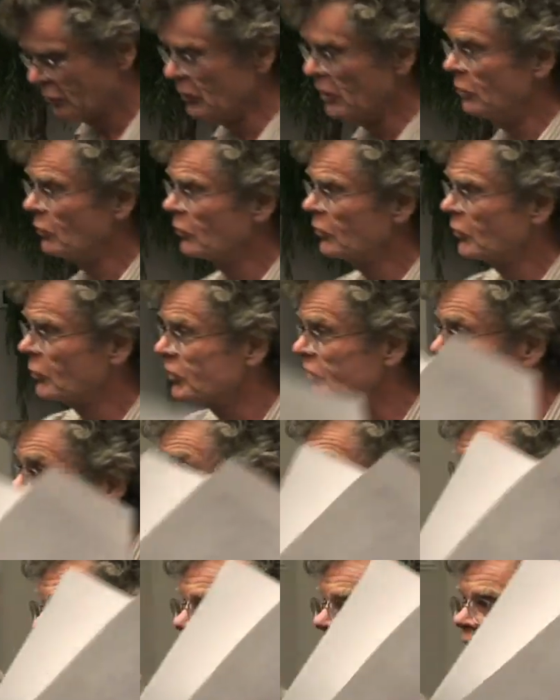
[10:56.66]
And when there was
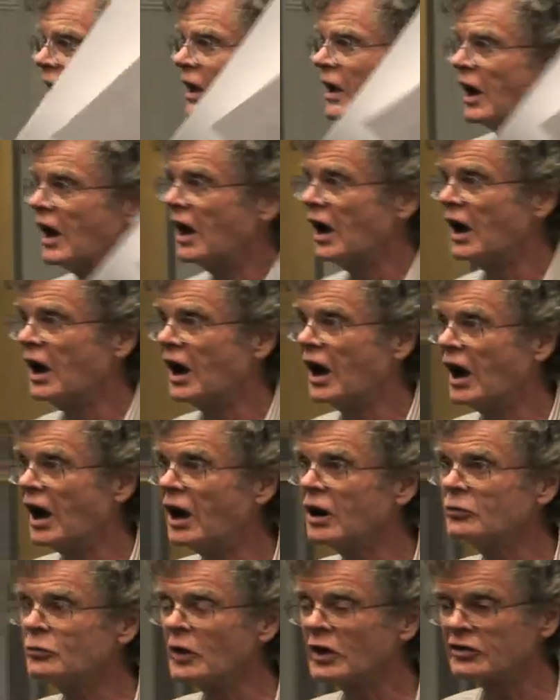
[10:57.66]
this
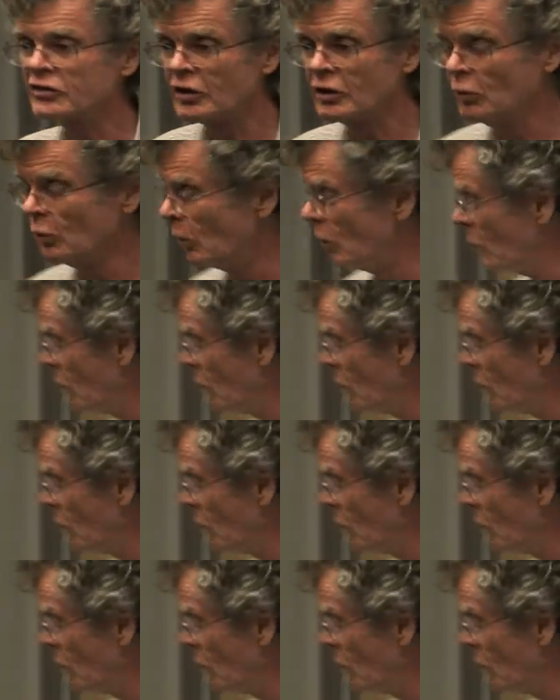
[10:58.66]
onrushing